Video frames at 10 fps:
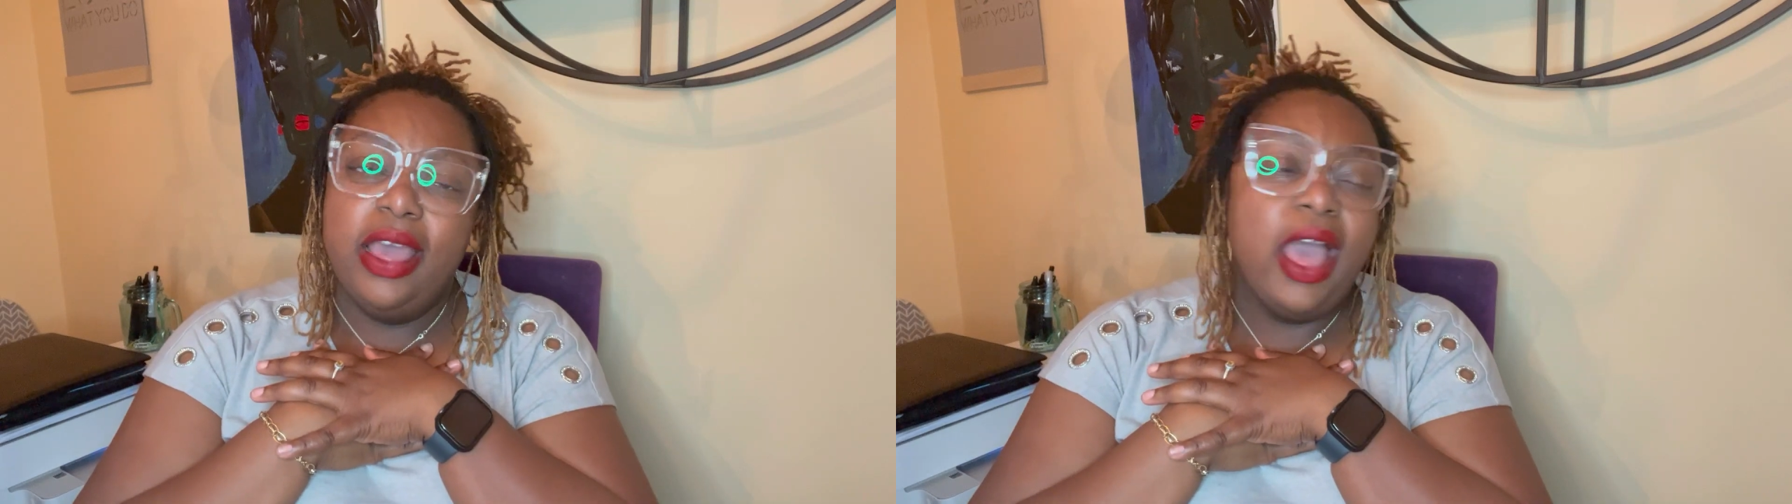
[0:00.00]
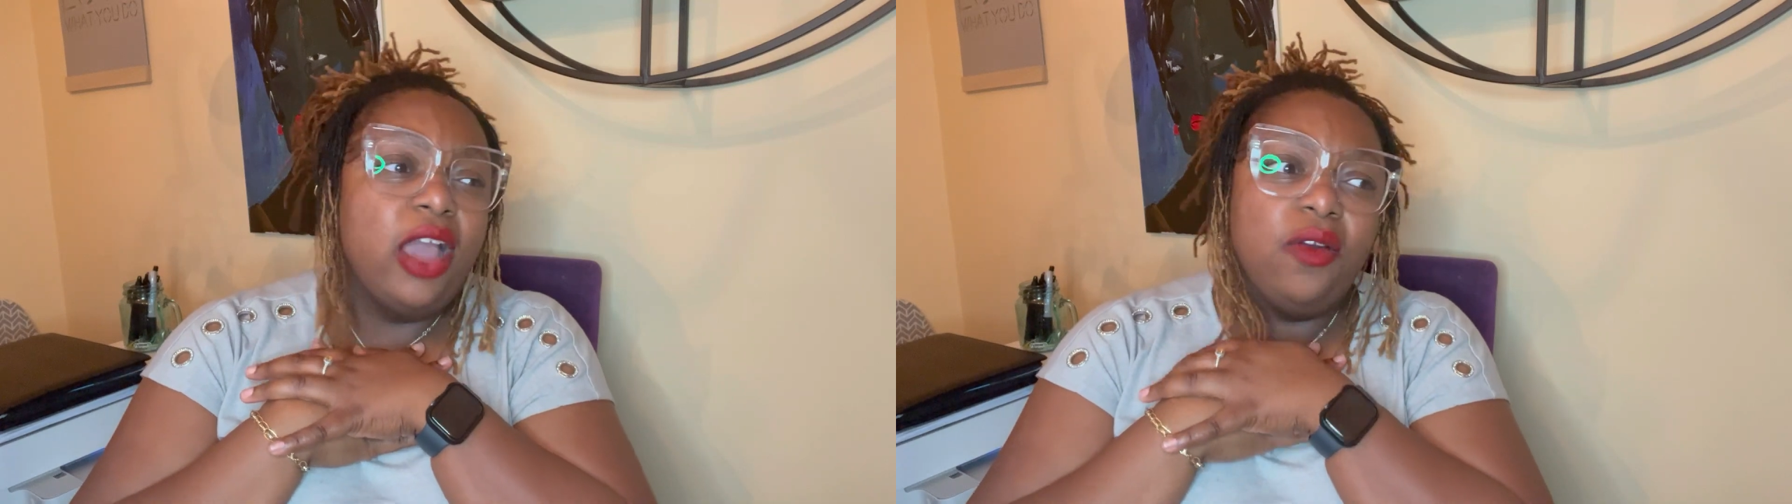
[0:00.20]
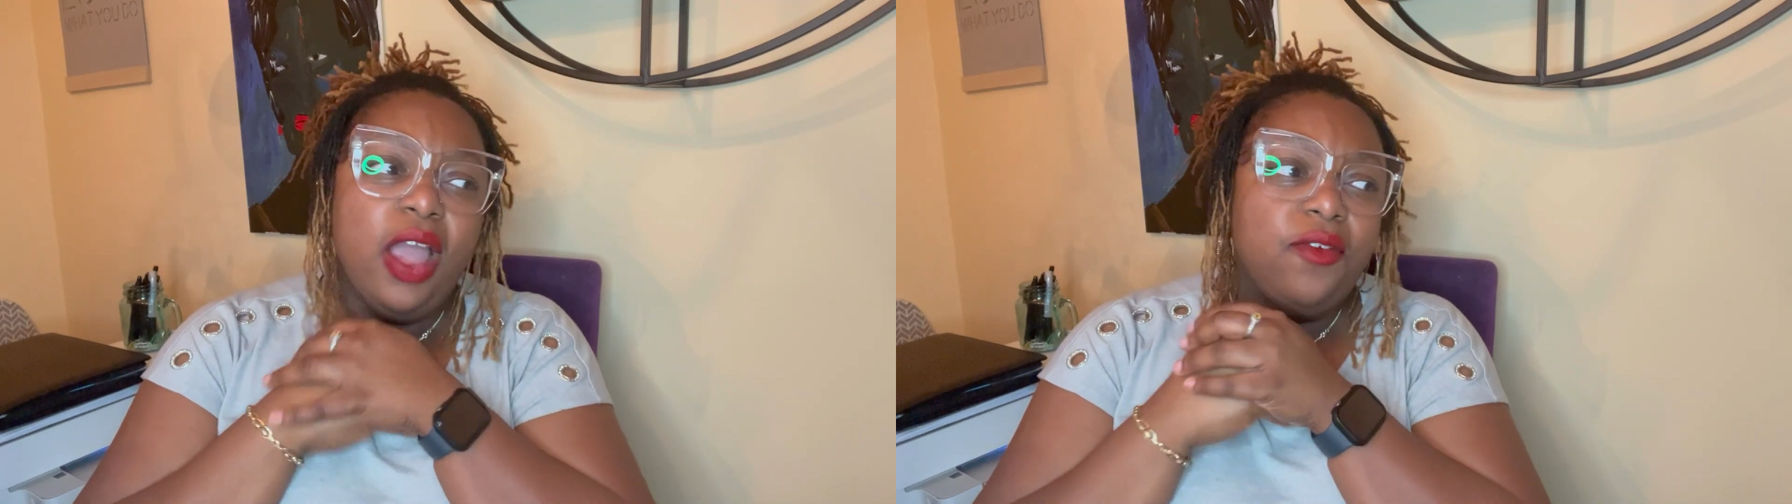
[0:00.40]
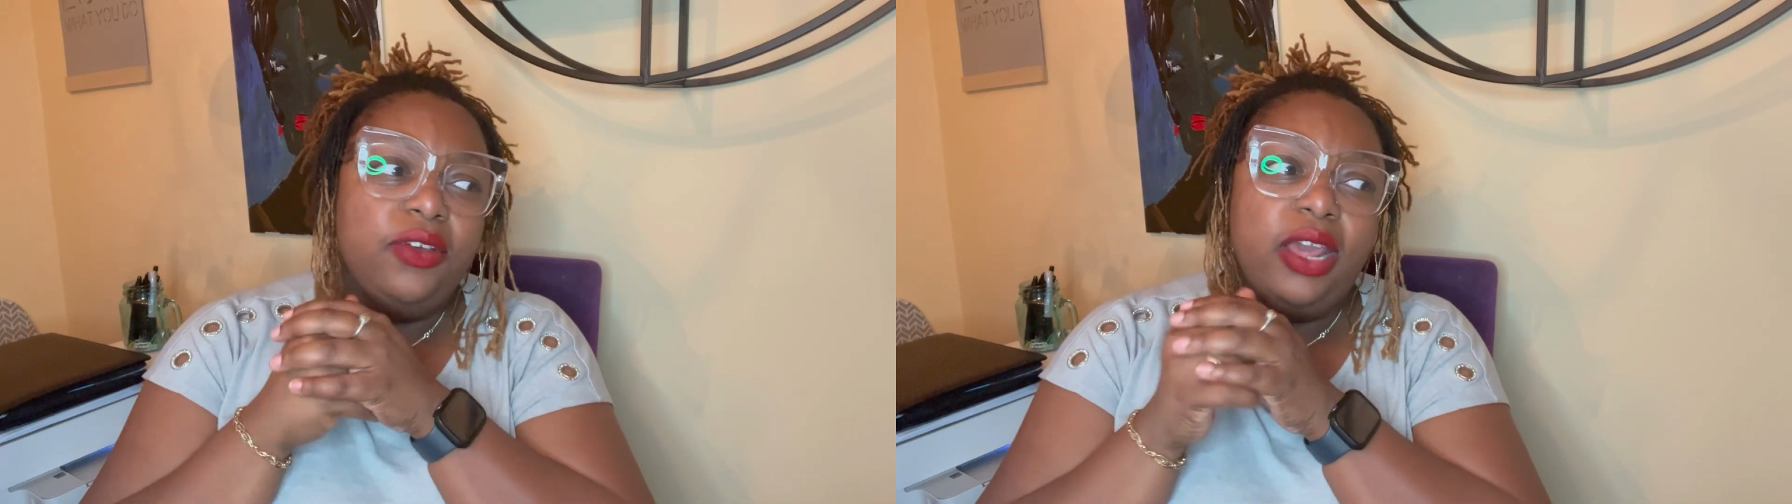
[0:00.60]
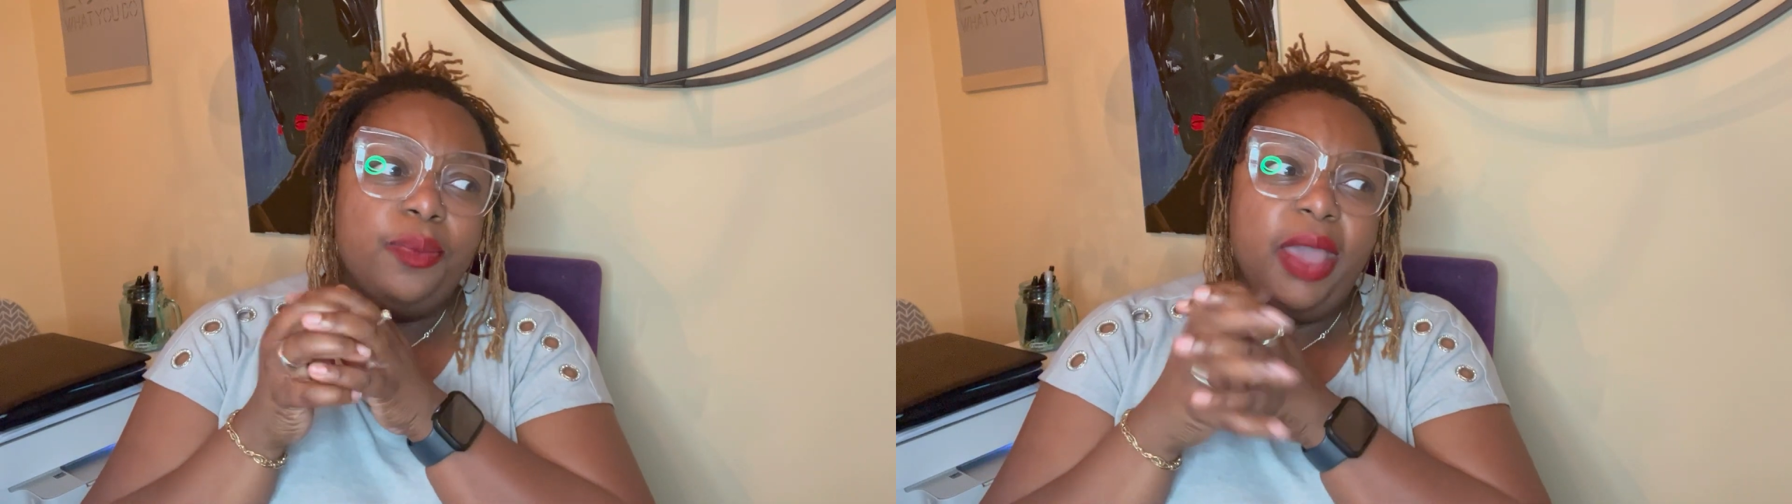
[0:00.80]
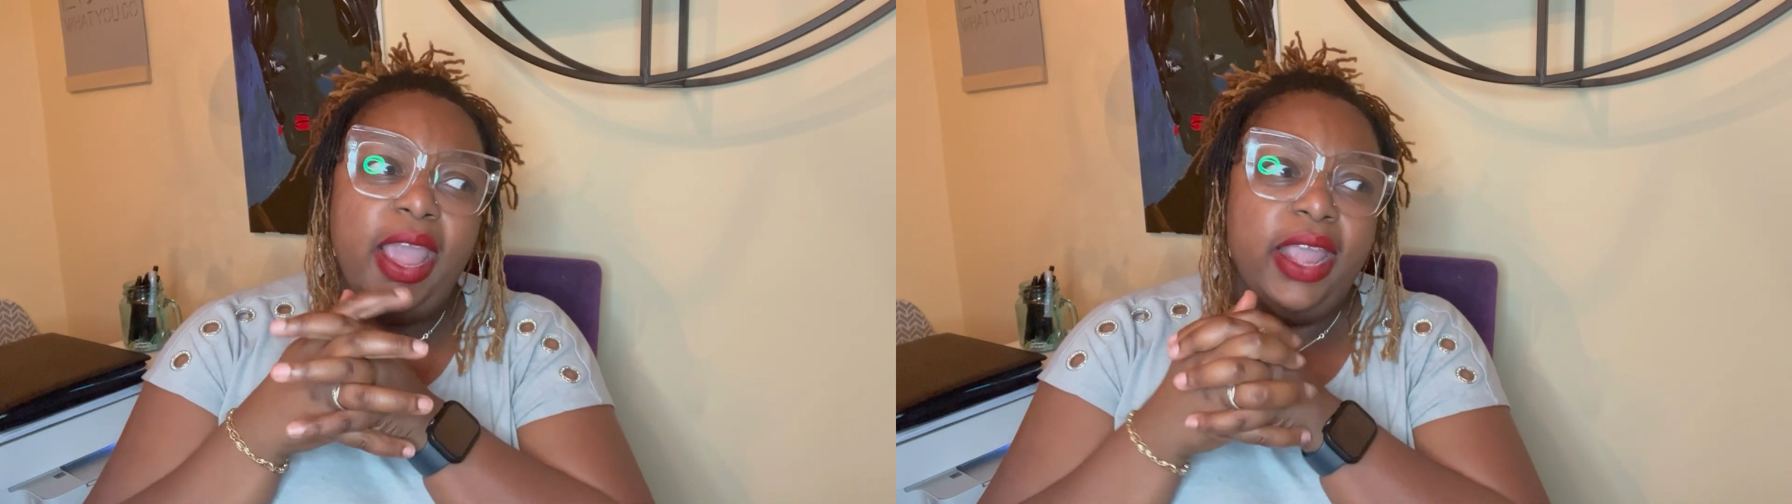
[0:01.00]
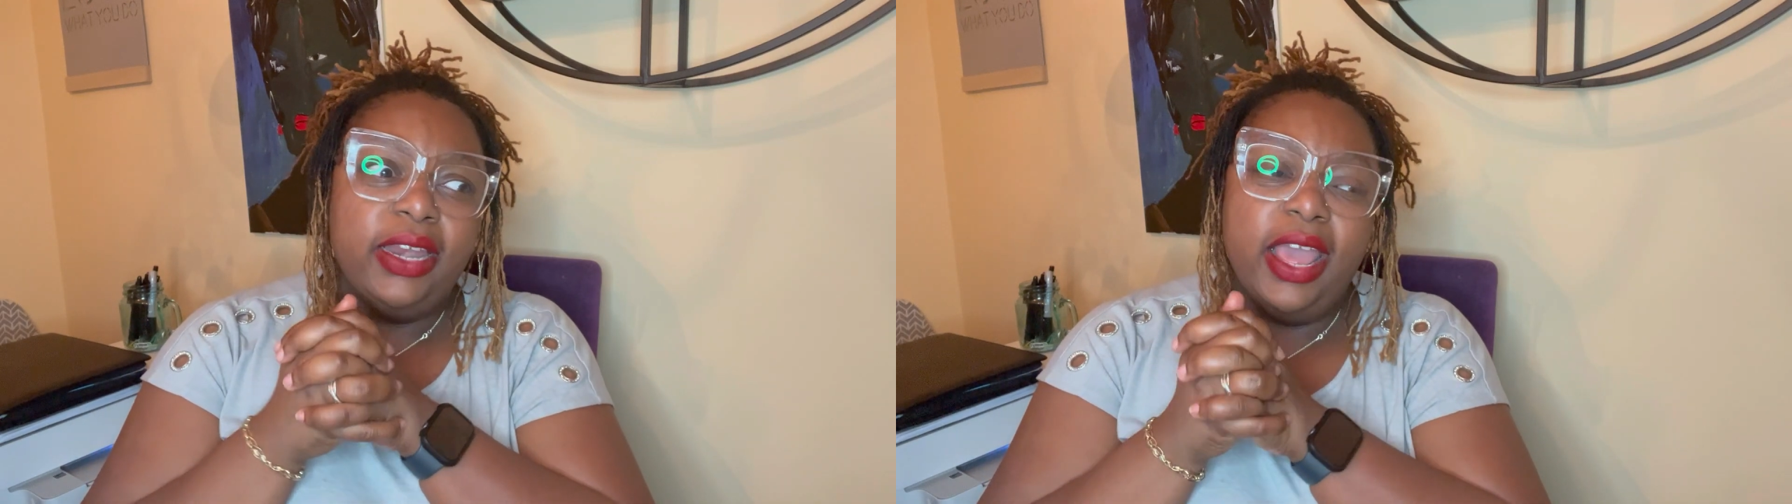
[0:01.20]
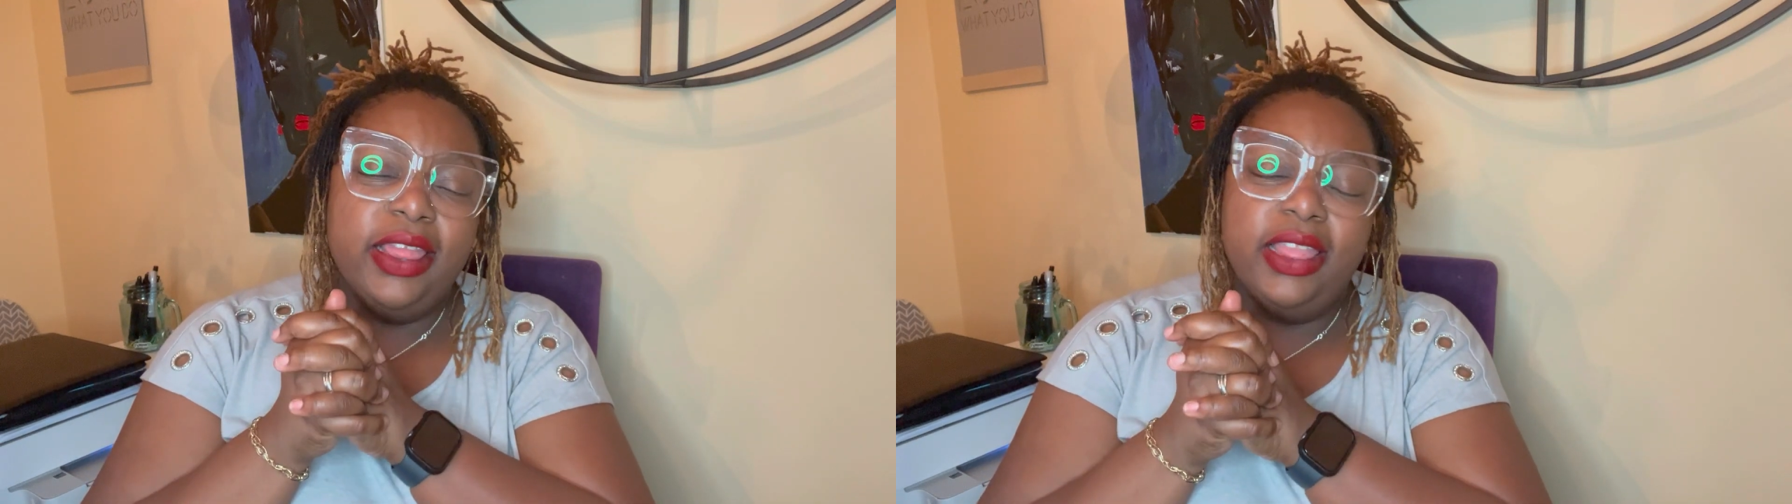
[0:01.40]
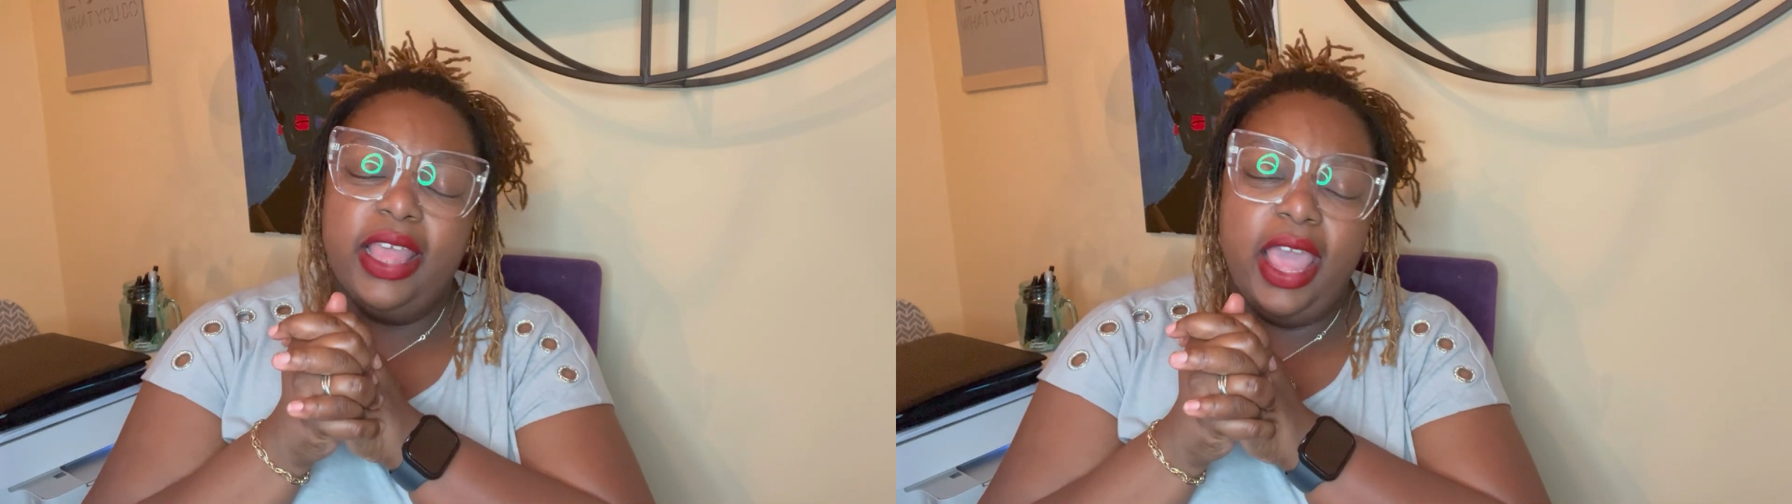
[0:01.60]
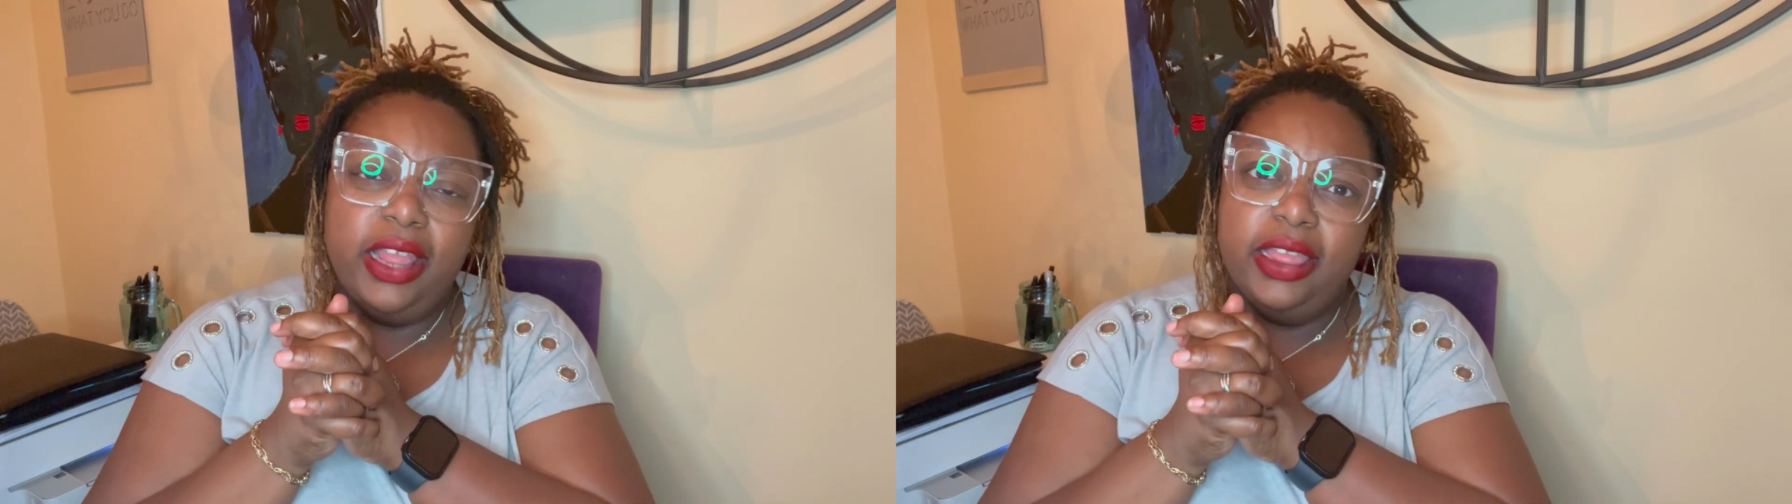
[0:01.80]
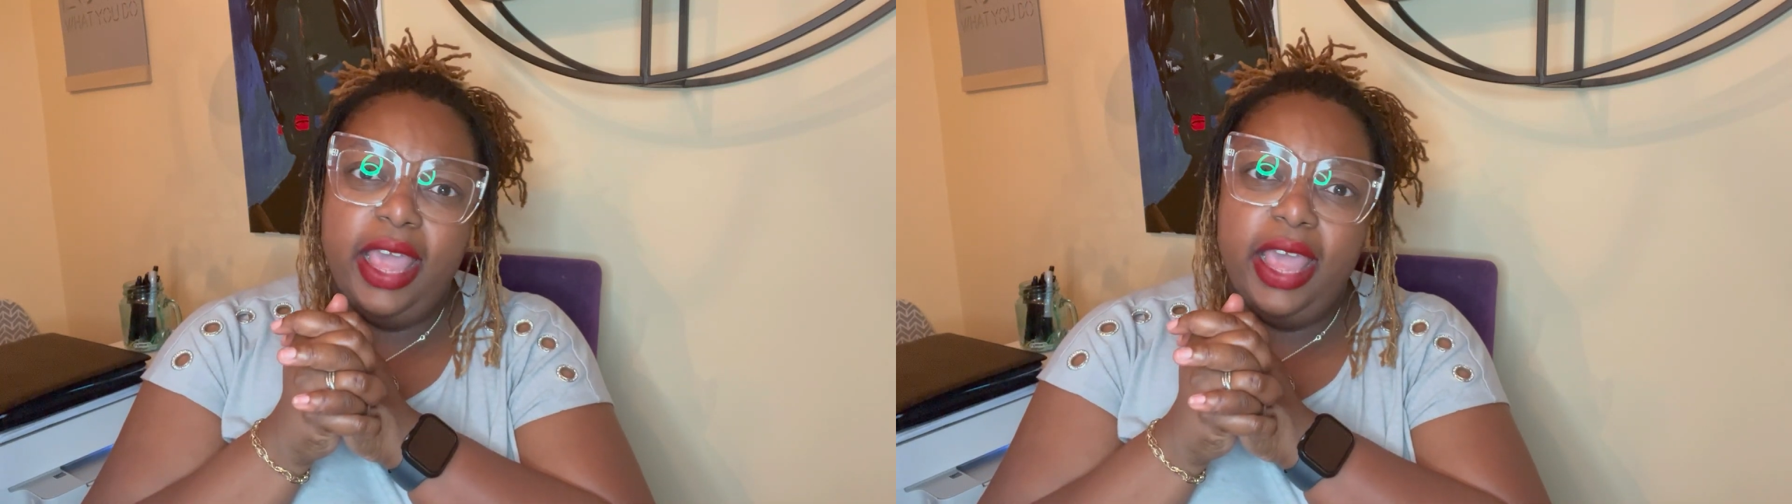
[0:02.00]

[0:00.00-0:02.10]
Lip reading: And